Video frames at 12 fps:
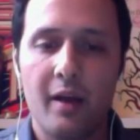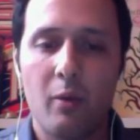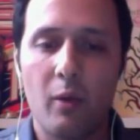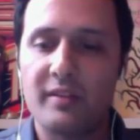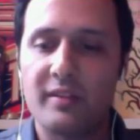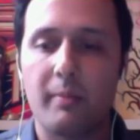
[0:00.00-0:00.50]

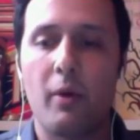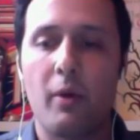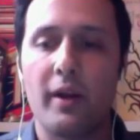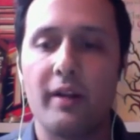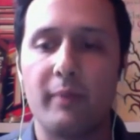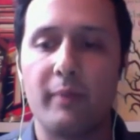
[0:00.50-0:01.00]
what's the
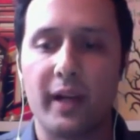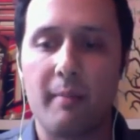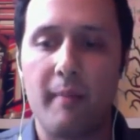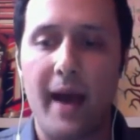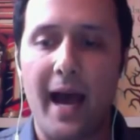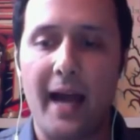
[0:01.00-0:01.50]
point of bringing
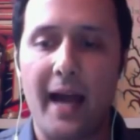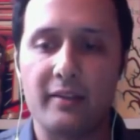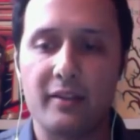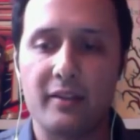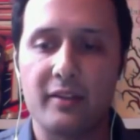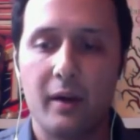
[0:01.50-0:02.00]
them back?
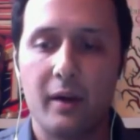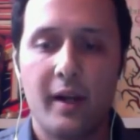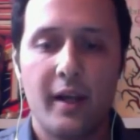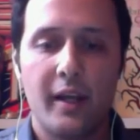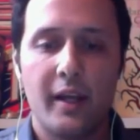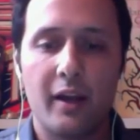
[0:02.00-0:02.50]
And so,
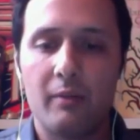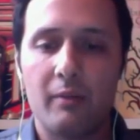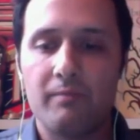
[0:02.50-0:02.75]
you know,